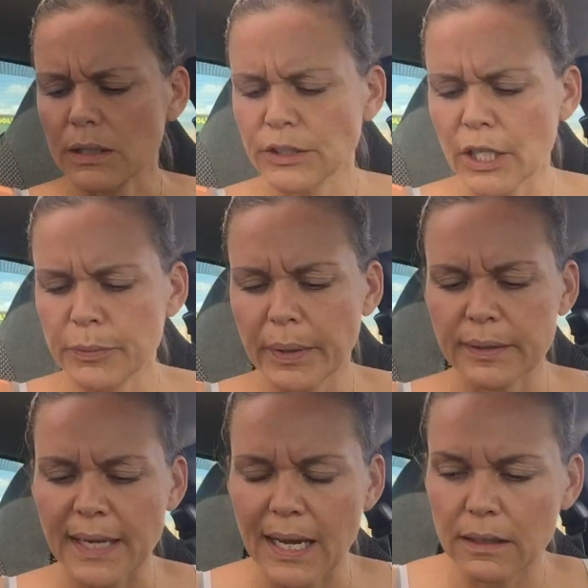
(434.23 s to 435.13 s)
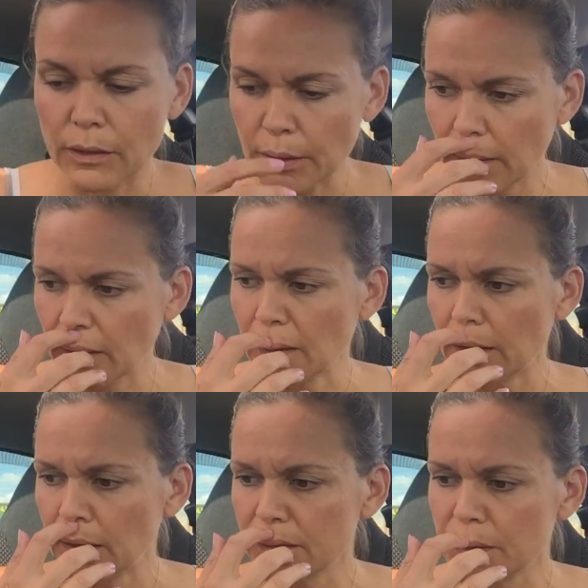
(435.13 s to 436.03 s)
I talked about that
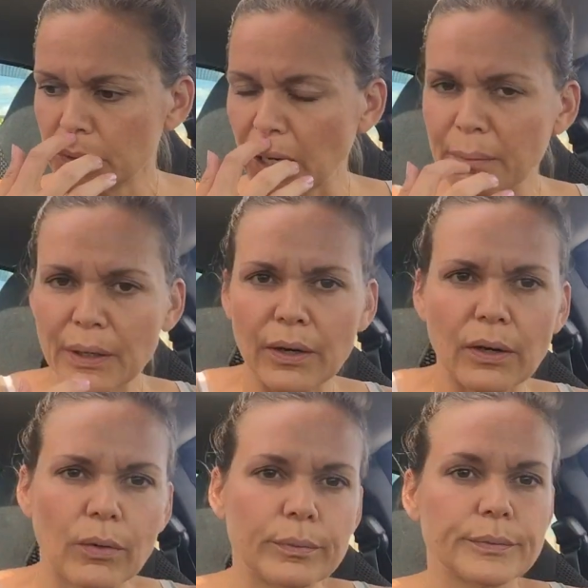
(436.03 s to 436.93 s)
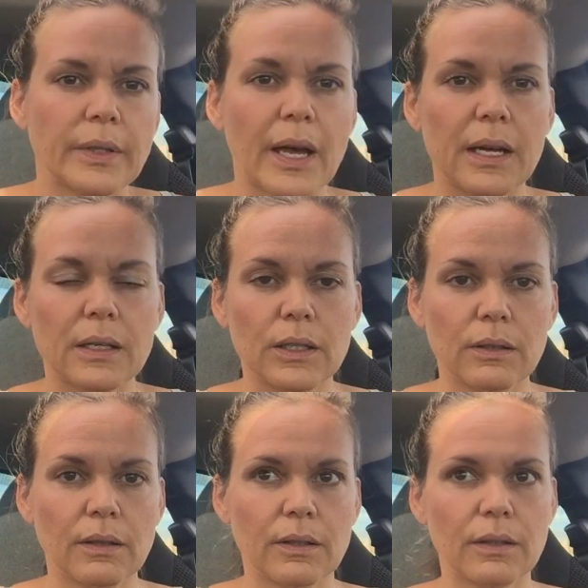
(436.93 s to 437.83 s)
some time ago, that
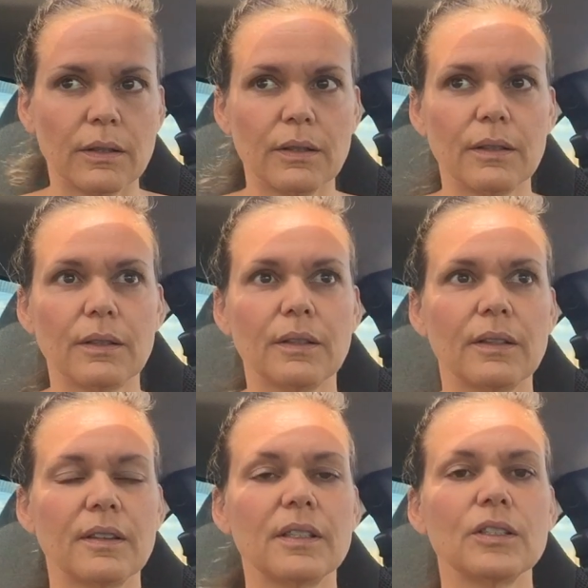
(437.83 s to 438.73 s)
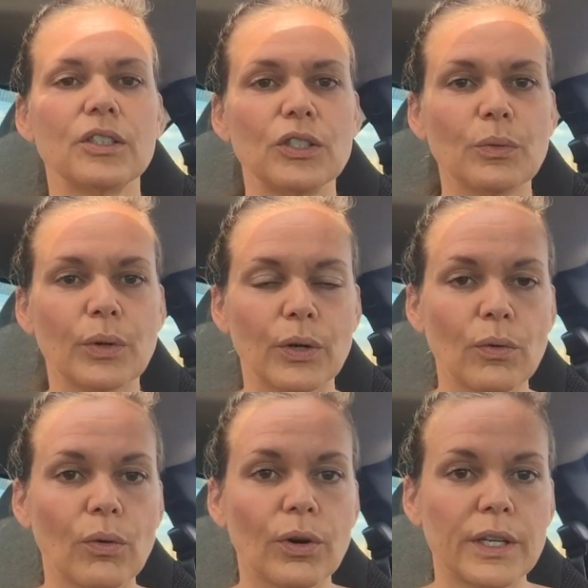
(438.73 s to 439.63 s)
the things that you
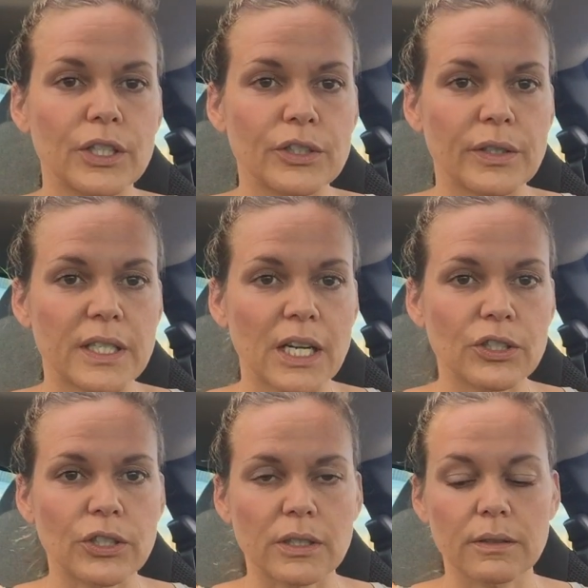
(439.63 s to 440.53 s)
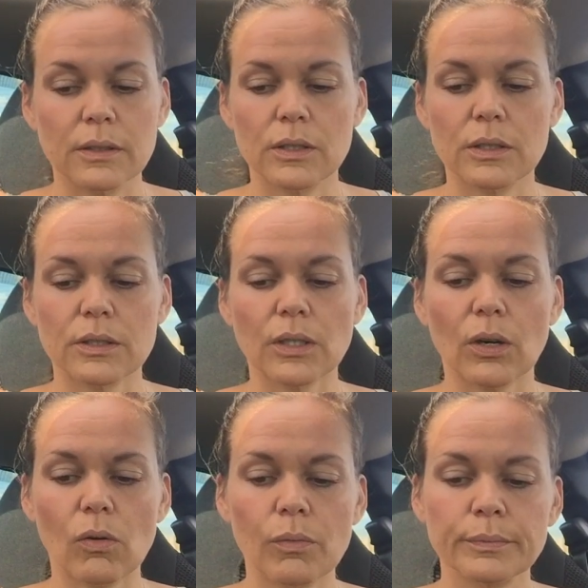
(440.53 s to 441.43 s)
ignore need your attention.
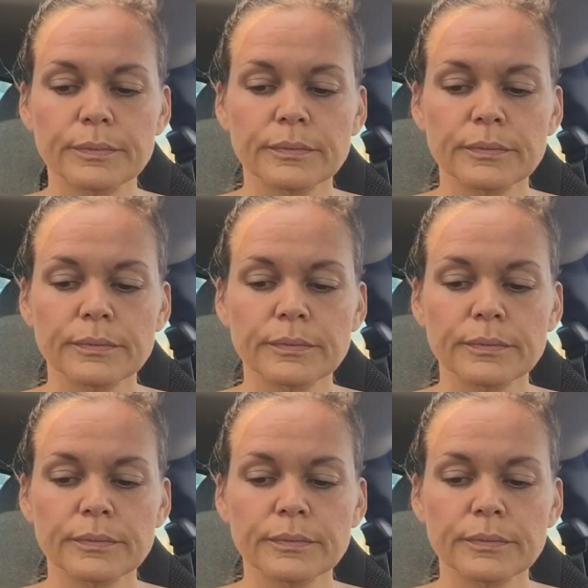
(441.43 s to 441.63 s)
So